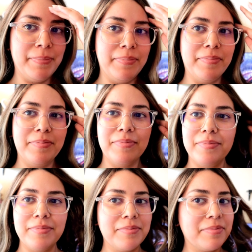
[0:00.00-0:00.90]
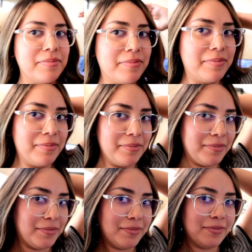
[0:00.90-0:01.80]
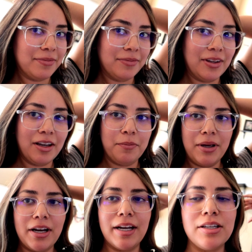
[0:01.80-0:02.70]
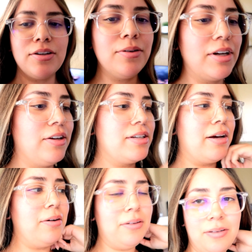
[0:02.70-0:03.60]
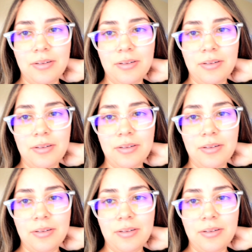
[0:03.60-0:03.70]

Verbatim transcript: She's up to some some scheme. Me cut it too. Can you tell?